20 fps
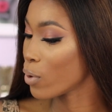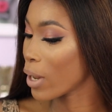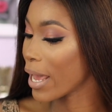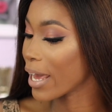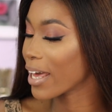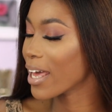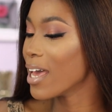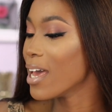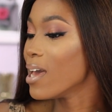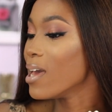
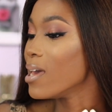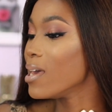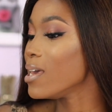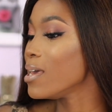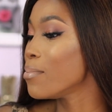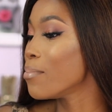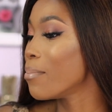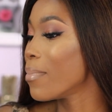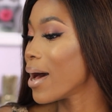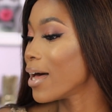Like,
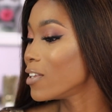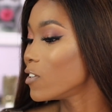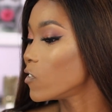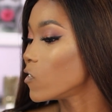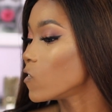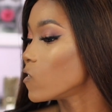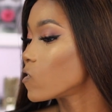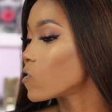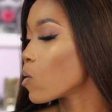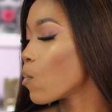it
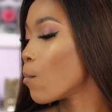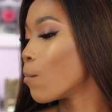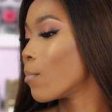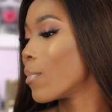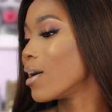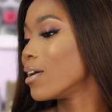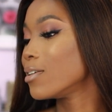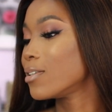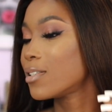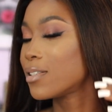matches
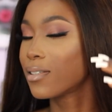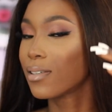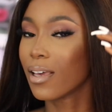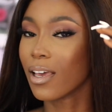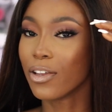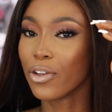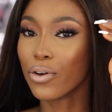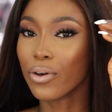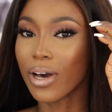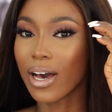my
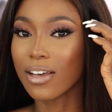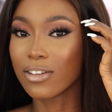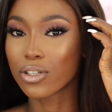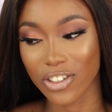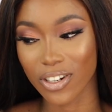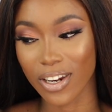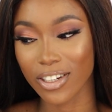skin, you guys.